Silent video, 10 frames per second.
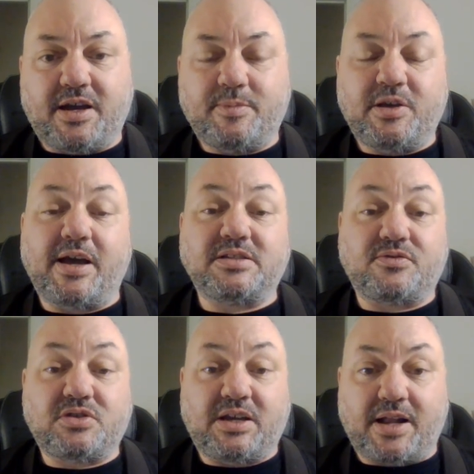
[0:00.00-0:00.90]
I mean, you guys have
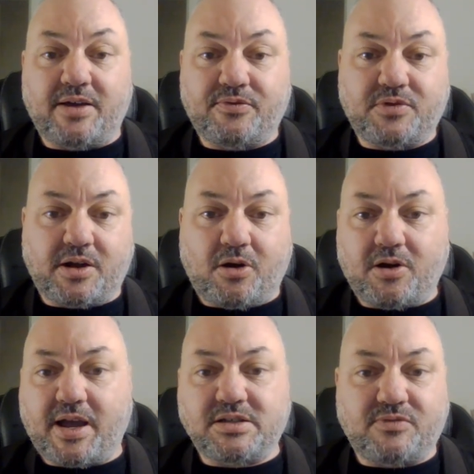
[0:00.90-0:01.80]
seen I've done all
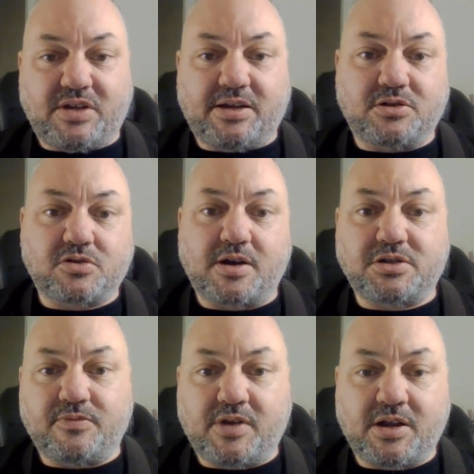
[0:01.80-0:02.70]
kinds of
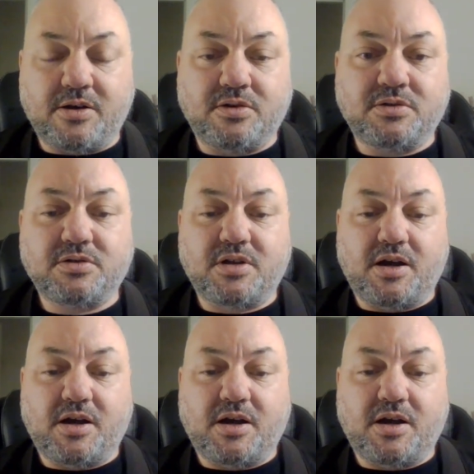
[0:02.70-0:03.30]
deconstruction videos